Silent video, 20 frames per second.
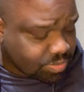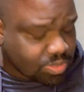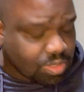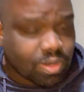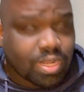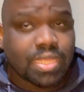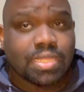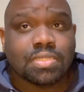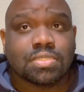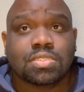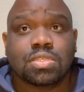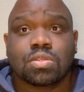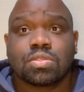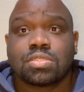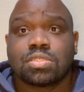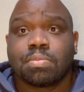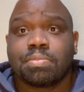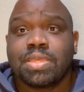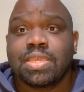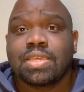So they, so
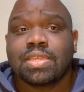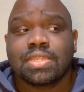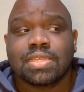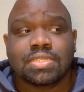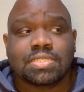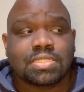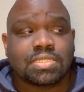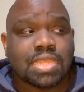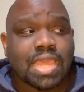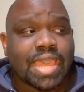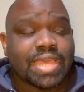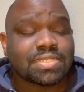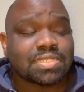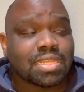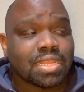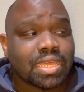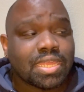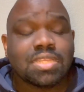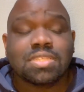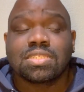Tamika did ask the
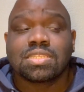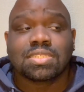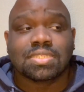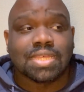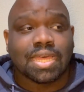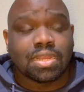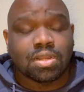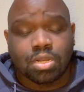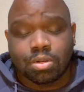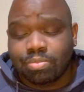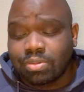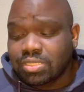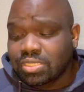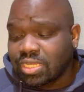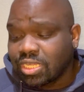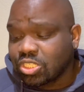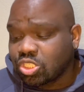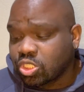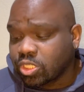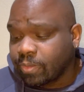ladies to sign her
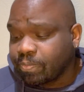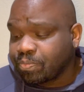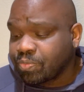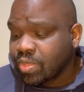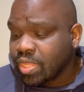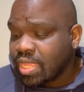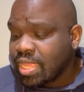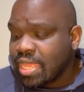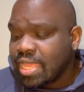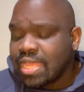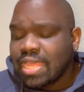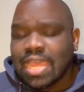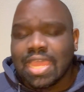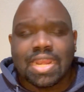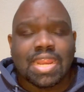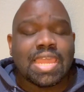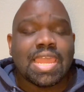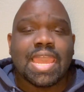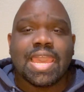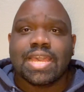petition
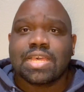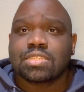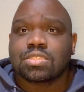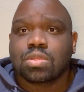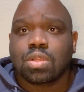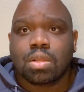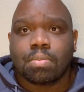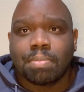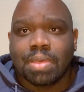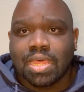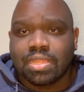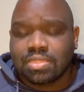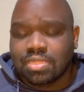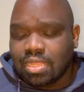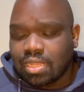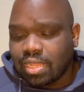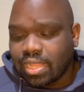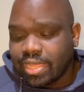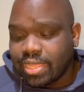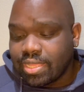and they asked her about the
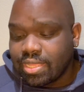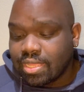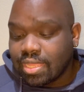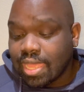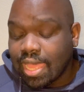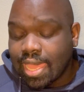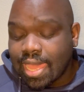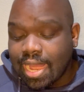lake.